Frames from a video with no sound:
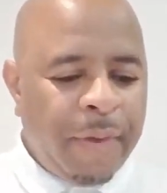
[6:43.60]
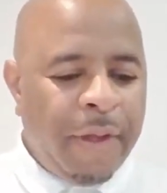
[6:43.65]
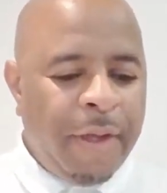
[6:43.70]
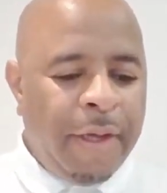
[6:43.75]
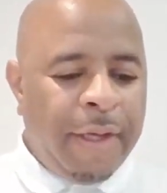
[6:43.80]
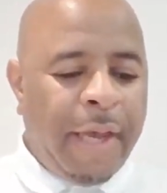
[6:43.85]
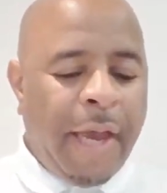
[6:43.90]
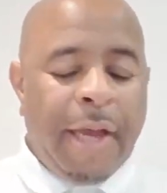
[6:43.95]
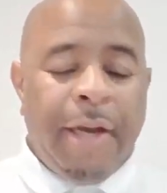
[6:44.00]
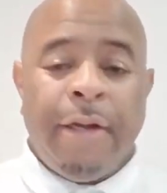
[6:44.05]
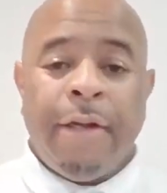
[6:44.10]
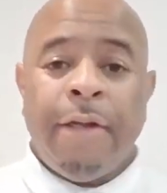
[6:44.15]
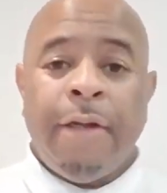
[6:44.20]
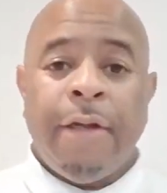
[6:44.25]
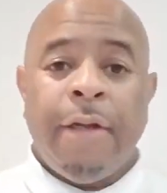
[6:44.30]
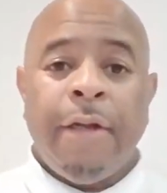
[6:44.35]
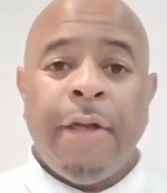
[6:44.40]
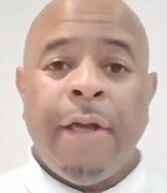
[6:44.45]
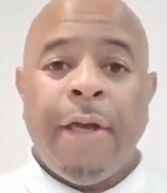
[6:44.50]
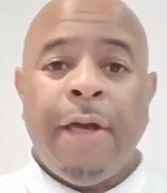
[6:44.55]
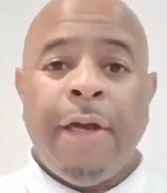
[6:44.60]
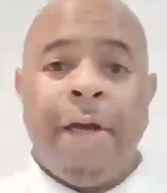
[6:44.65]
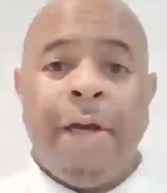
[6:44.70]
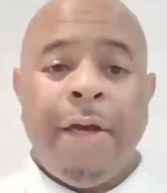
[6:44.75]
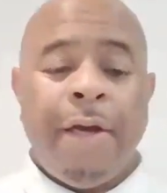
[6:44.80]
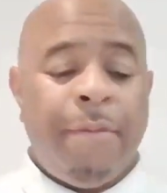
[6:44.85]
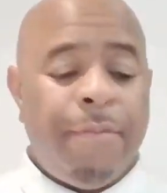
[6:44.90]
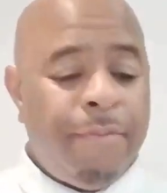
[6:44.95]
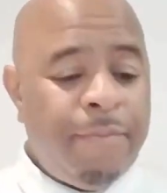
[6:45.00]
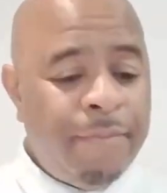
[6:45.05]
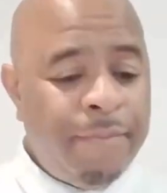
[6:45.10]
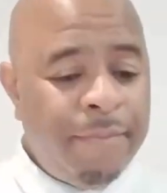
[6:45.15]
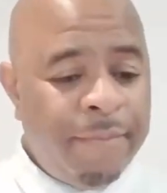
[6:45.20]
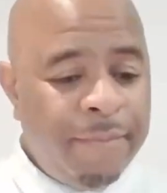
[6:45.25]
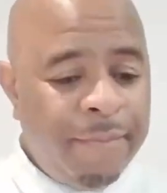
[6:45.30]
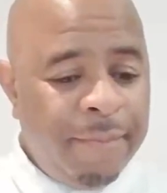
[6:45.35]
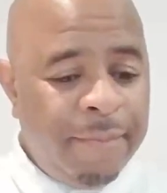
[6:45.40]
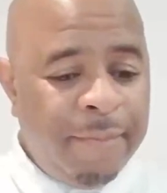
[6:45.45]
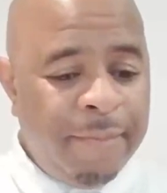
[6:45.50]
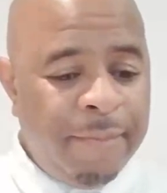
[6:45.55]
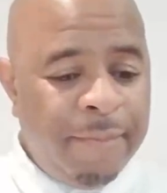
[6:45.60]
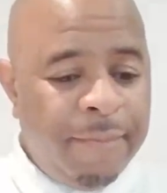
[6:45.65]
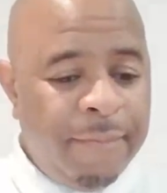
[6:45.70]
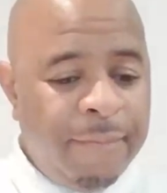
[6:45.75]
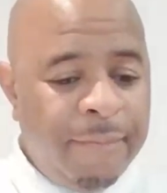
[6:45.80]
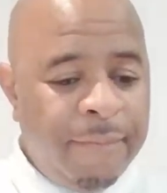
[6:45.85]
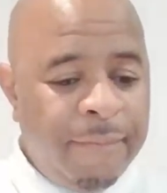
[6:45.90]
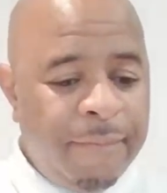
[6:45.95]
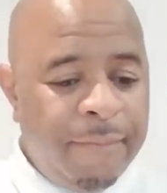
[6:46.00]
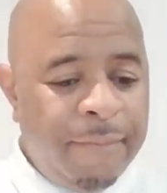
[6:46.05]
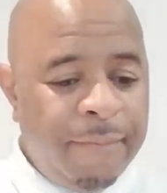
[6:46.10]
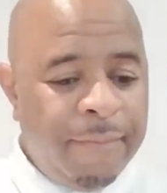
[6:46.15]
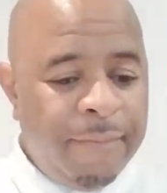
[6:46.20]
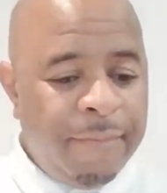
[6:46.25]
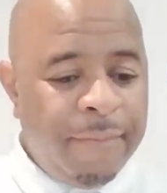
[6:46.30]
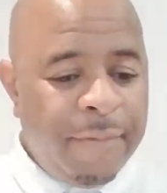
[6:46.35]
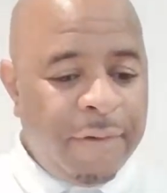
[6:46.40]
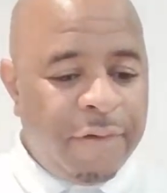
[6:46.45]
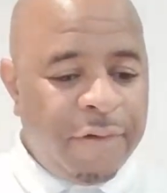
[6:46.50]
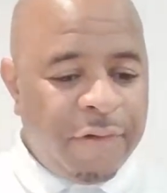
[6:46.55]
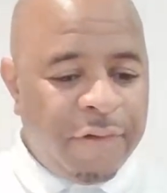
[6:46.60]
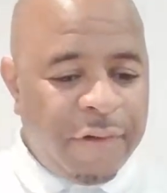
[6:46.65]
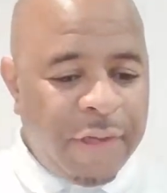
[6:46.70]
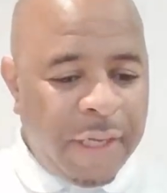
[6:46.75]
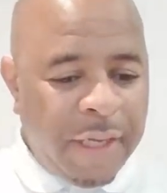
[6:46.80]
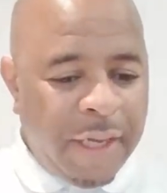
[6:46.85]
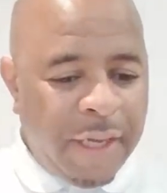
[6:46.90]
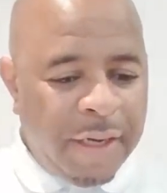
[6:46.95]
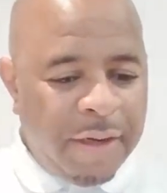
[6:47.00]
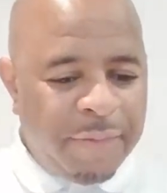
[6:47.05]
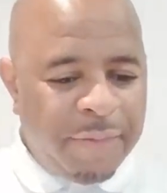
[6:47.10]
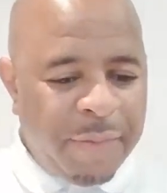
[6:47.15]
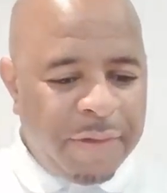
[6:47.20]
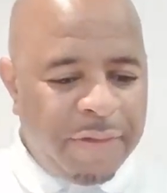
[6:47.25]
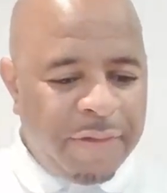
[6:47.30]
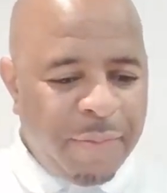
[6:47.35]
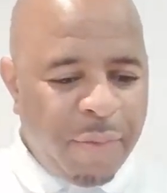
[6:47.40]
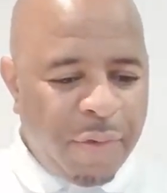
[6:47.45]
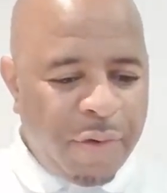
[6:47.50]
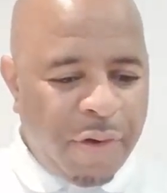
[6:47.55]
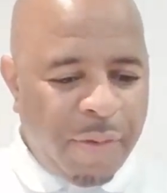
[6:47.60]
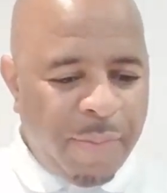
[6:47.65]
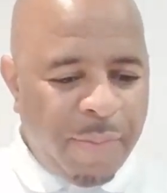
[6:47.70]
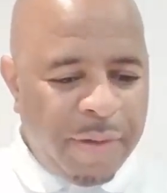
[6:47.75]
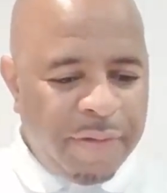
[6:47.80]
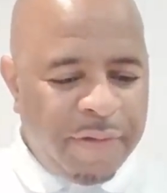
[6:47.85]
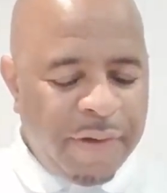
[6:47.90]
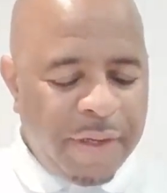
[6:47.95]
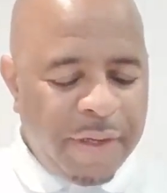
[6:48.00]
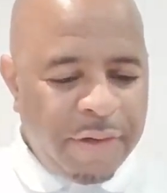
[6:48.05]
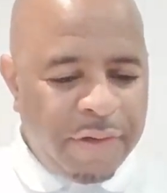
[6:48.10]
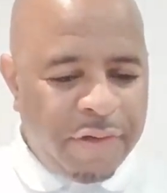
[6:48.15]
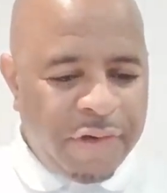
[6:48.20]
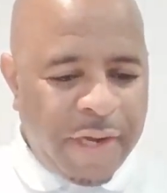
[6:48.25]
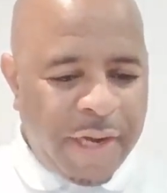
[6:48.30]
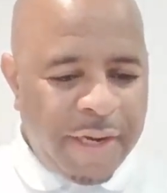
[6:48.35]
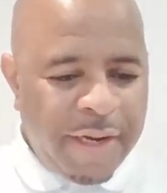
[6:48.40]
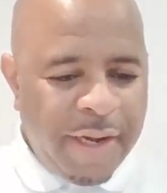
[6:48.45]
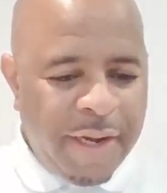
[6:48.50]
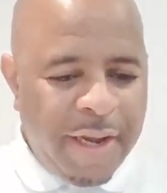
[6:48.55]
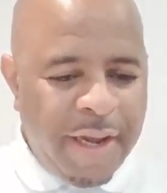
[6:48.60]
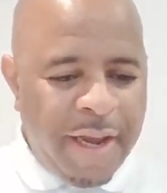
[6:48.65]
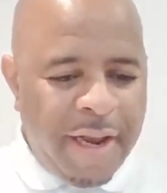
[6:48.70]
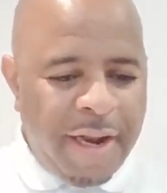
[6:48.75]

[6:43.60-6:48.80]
again, let's just see here. There's been some more comments here in the chat.